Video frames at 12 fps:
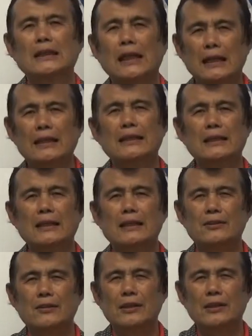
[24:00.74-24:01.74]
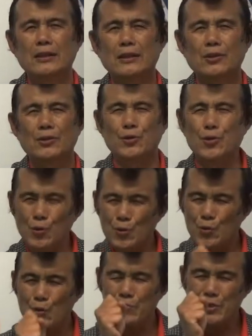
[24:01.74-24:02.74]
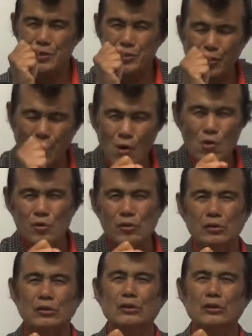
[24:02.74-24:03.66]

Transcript: Hallelujah. You will be strong